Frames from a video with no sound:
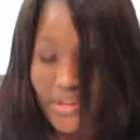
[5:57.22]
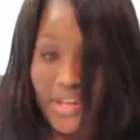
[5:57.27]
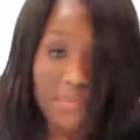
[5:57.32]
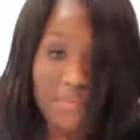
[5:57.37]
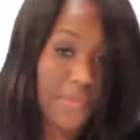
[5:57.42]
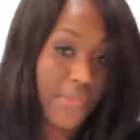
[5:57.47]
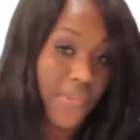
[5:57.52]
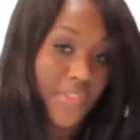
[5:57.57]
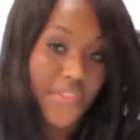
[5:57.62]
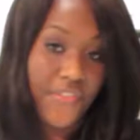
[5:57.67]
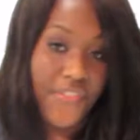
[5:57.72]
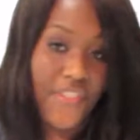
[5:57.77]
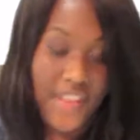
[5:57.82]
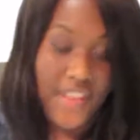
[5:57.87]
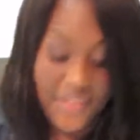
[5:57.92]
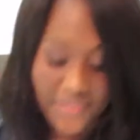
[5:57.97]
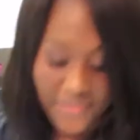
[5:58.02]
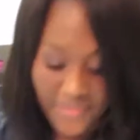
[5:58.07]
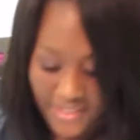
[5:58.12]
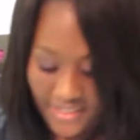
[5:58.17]
Now I'm doing the
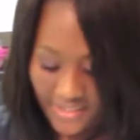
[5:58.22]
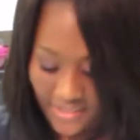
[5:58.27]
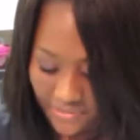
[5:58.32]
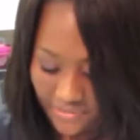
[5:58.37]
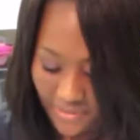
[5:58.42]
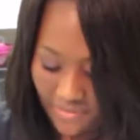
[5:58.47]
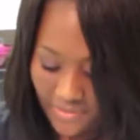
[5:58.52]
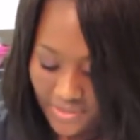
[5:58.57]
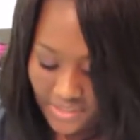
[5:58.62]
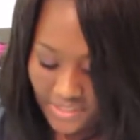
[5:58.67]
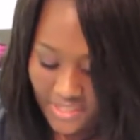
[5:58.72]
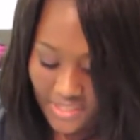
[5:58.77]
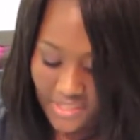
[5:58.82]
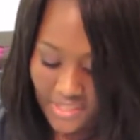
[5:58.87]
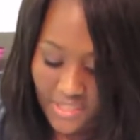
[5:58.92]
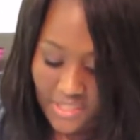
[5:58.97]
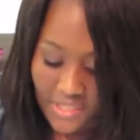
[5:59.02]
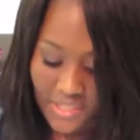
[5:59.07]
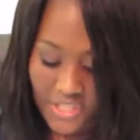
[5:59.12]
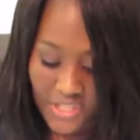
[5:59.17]
final rinse for rinsing the
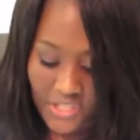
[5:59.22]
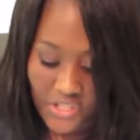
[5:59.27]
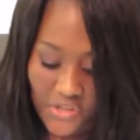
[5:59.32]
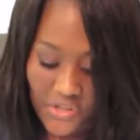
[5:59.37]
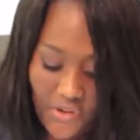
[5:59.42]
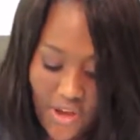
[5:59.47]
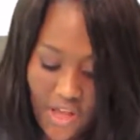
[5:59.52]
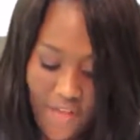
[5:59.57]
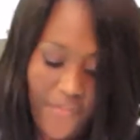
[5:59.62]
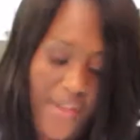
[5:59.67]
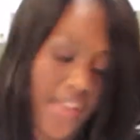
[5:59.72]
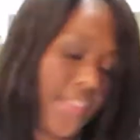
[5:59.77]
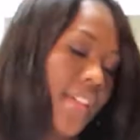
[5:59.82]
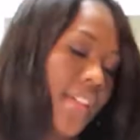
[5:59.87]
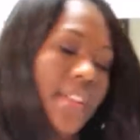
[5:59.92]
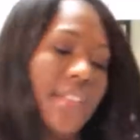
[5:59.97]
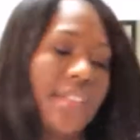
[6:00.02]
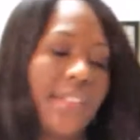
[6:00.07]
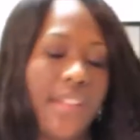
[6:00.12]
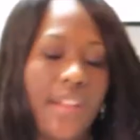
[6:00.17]
conditioner off. I
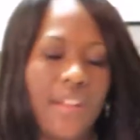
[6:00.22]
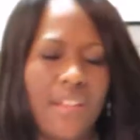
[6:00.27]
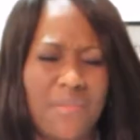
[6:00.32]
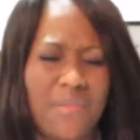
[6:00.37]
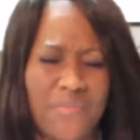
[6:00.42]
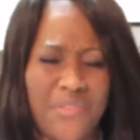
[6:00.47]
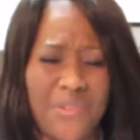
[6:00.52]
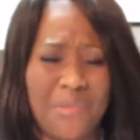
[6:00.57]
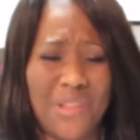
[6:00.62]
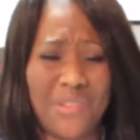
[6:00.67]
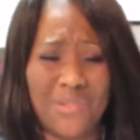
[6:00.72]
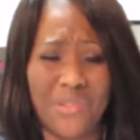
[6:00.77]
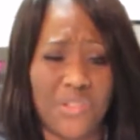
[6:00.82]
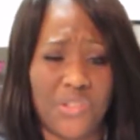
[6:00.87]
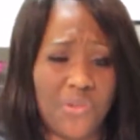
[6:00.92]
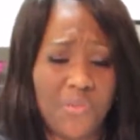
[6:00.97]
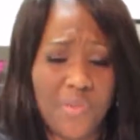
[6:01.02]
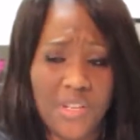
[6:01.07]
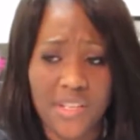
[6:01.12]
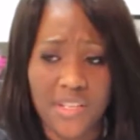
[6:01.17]
let it sit on for about
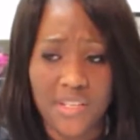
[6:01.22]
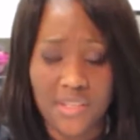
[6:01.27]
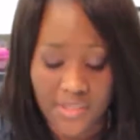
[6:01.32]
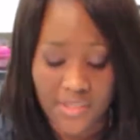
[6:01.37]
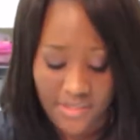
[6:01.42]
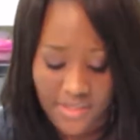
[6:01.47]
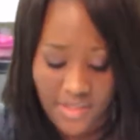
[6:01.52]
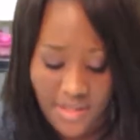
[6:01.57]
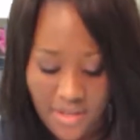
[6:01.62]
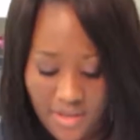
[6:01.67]
2 minutes.